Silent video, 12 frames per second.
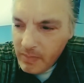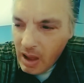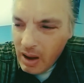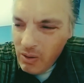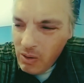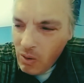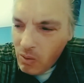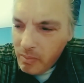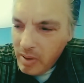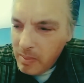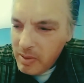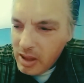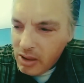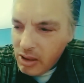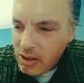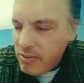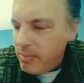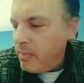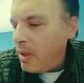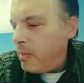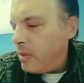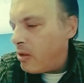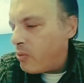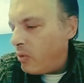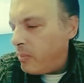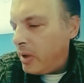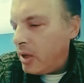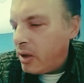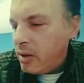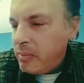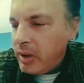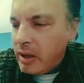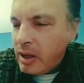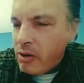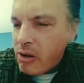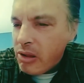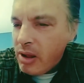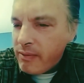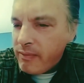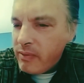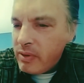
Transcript: I don't know. Maybe this would be a good beginner snuff.